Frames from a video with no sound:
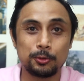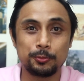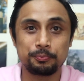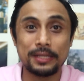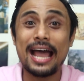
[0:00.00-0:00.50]
to
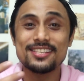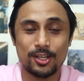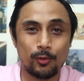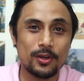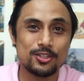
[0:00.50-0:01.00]

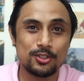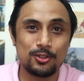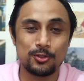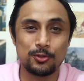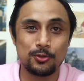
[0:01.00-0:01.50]
ask a
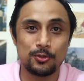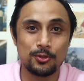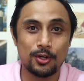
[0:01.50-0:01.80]
question to